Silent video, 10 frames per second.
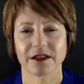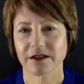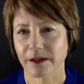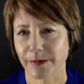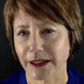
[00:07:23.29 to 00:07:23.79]
Did
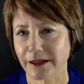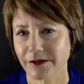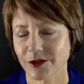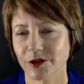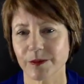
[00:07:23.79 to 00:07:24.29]
somebody give
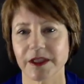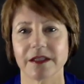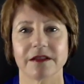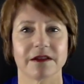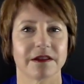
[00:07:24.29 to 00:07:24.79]
it to
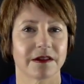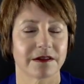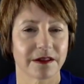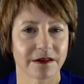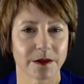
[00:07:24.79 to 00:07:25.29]
me? Is it
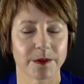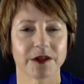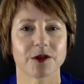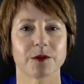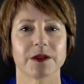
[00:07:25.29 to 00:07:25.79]

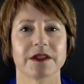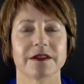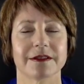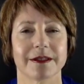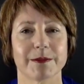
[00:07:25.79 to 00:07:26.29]
sentimental
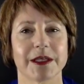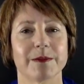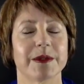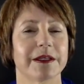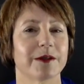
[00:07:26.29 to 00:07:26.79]
reasons I'm
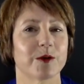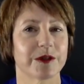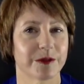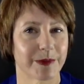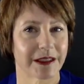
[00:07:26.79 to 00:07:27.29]
keeping it? Or
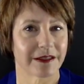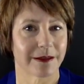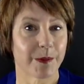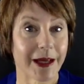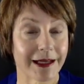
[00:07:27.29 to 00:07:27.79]
is it because
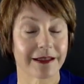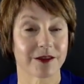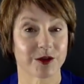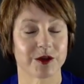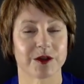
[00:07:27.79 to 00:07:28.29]
I paid
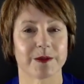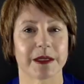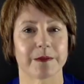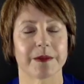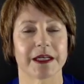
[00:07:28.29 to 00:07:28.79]
a certain
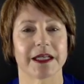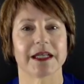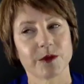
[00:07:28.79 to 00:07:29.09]
amount of money?